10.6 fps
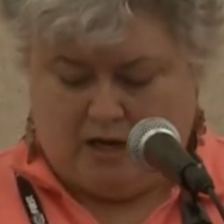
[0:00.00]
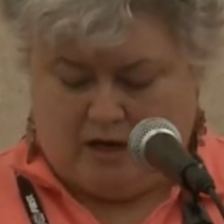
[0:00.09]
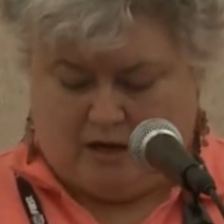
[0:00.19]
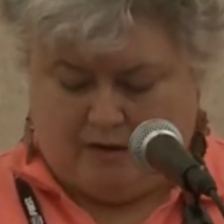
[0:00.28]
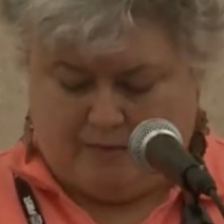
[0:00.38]

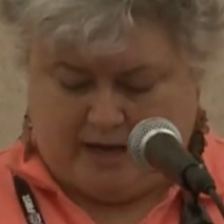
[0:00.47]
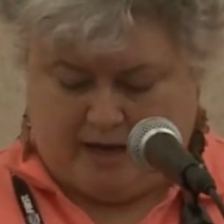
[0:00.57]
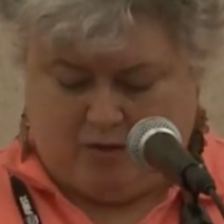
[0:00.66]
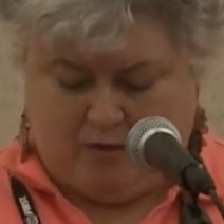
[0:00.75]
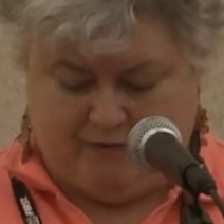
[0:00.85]

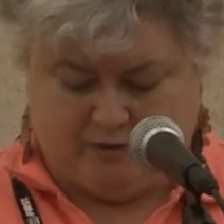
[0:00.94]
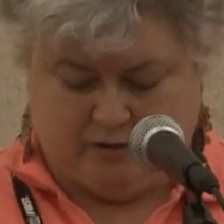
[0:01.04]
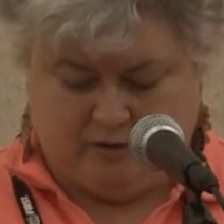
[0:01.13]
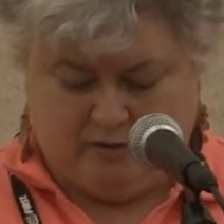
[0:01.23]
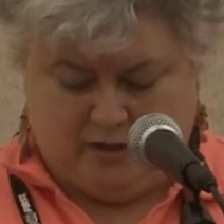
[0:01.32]

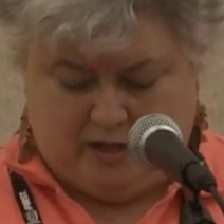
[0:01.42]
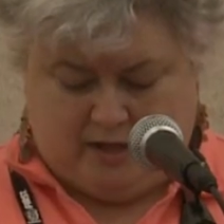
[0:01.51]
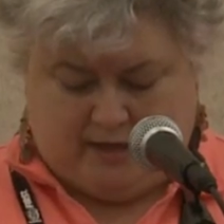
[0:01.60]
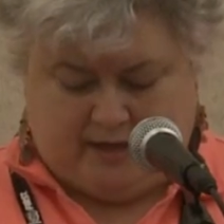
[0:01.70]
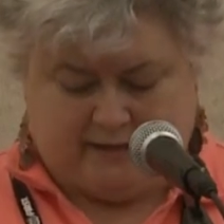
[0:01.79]
However,
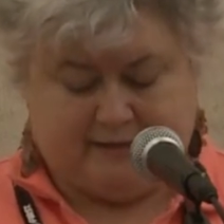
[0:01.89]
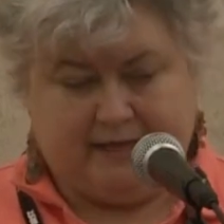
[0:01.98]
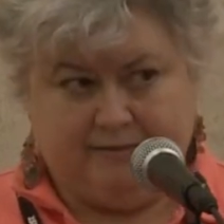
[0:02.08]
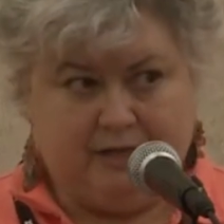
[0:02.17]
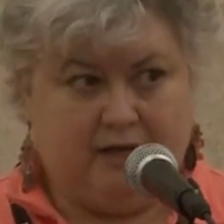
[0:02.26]
at the
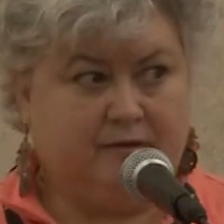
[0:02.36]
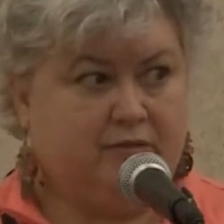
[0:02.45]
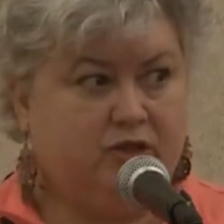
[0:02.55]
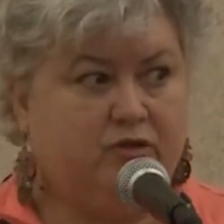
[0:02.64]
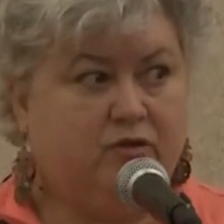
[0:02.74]
same
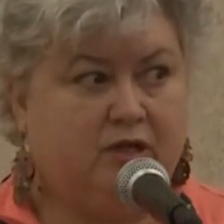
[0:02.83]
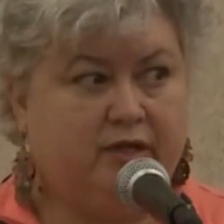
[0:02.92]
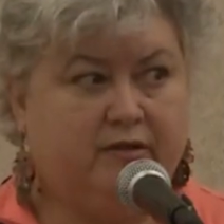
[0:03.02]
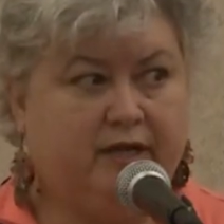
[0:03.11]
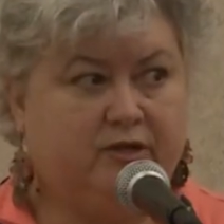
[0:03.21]
time, do you
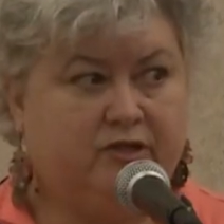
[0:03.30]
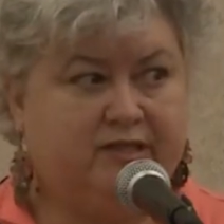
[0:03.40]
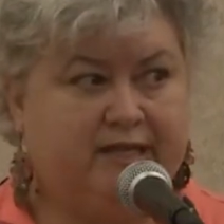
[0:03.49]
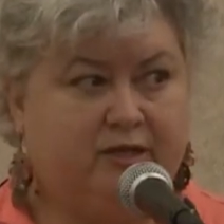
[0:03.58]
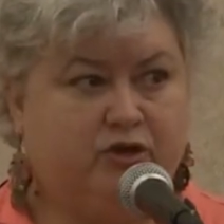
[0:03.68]
clearly
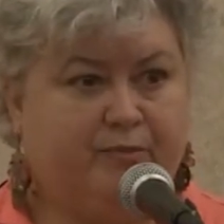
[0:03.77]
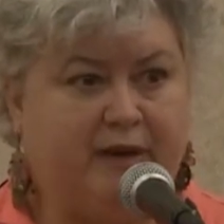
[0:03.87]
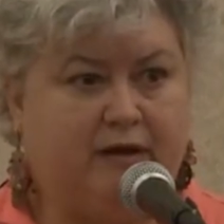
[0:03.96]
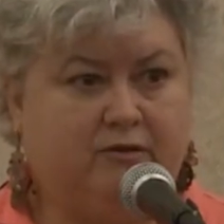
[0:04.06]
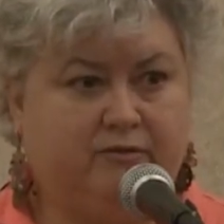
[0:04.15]
understand your
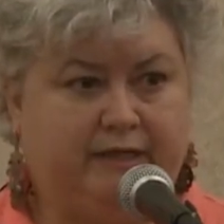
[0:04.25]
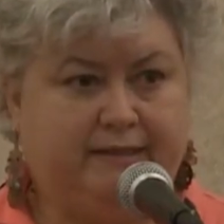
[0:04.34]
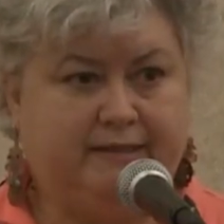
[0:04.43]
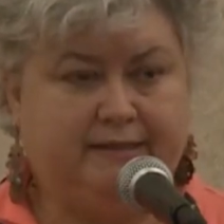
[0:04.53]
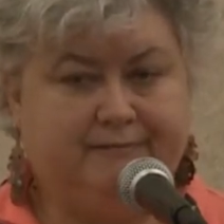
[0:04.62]

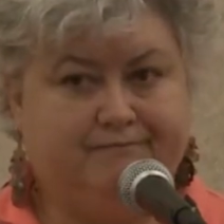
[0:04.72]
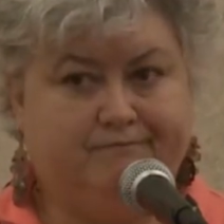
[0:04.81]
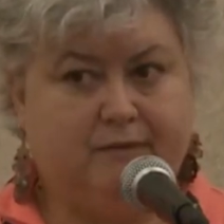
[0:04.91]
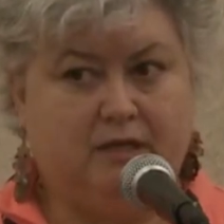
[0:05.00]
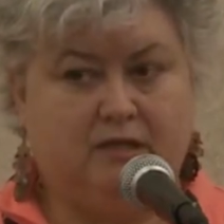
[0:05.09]
boundaries?
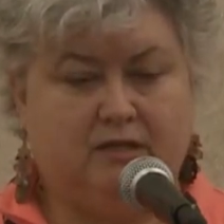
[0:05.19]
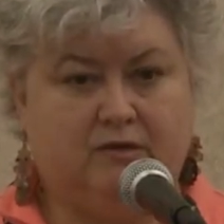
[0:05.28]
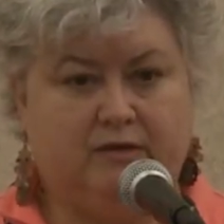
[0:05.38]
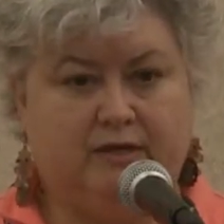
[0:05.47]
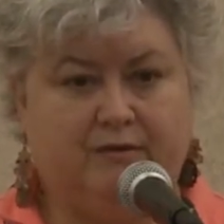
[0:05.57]

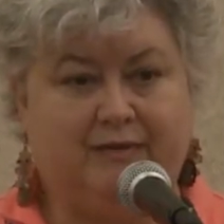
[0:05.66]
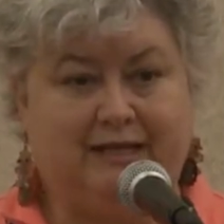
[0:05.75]
So in